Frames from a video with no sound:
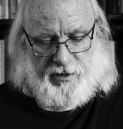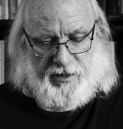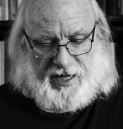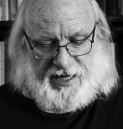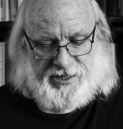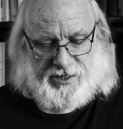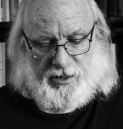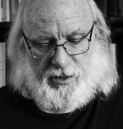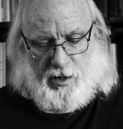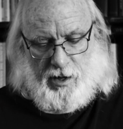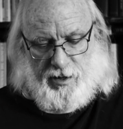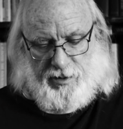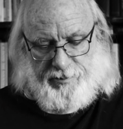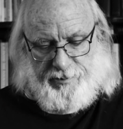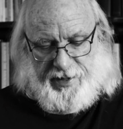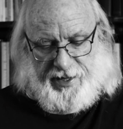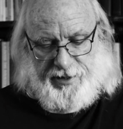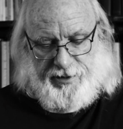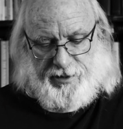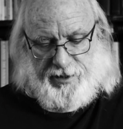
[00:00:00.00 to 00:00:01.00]
has
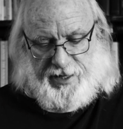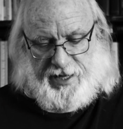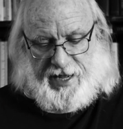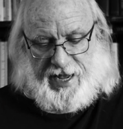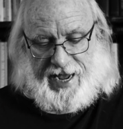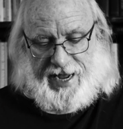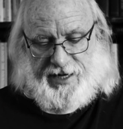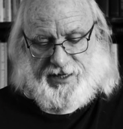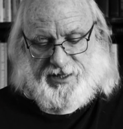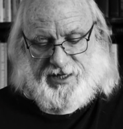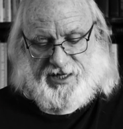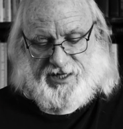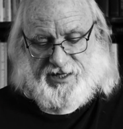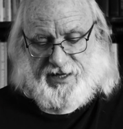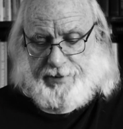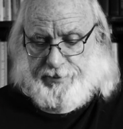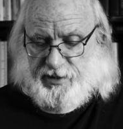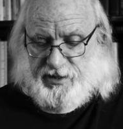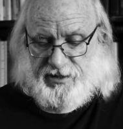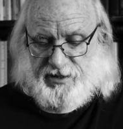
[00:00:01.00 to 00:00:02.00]
long been the
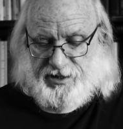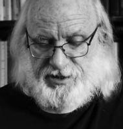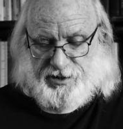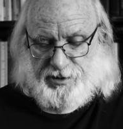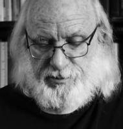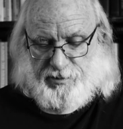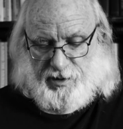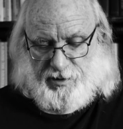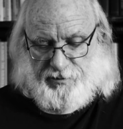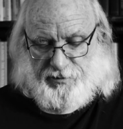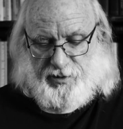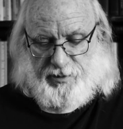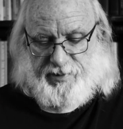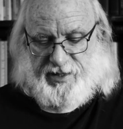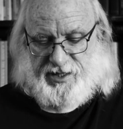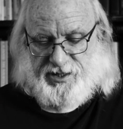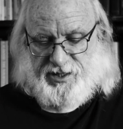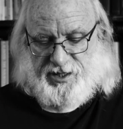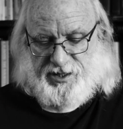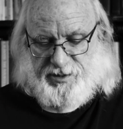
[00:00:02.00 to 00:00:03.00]
anti-Semitism of the
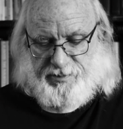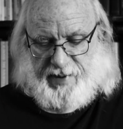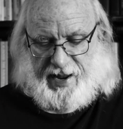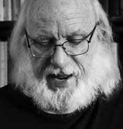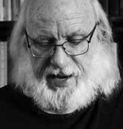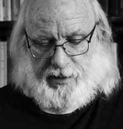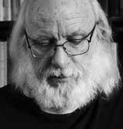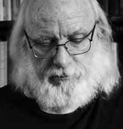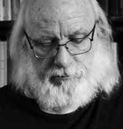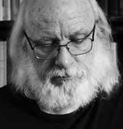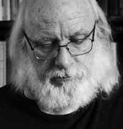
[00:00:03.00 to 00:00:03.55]
businessman.